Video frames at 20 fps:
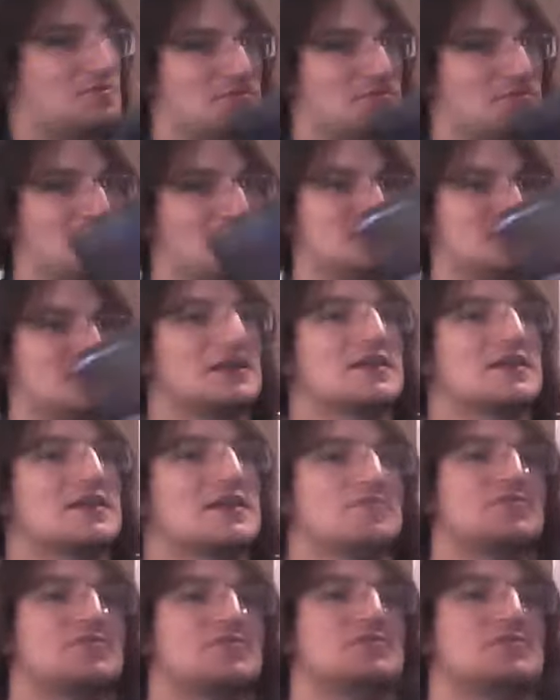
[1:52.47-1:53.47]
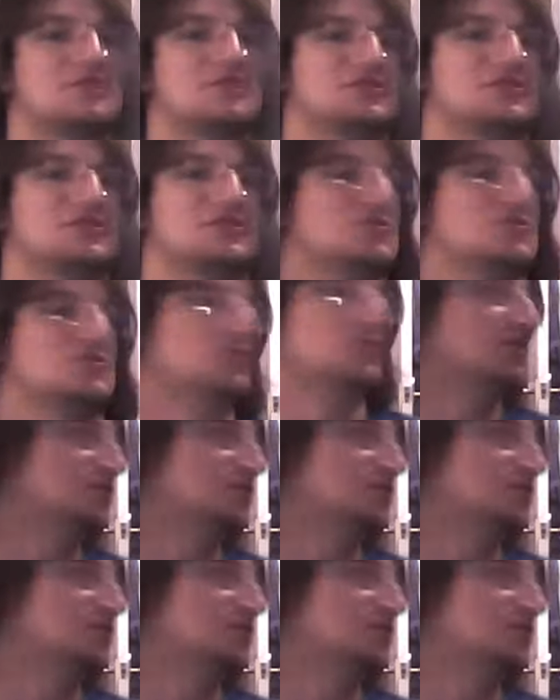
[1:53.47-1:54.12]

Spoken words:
They managed to get it pretty much into one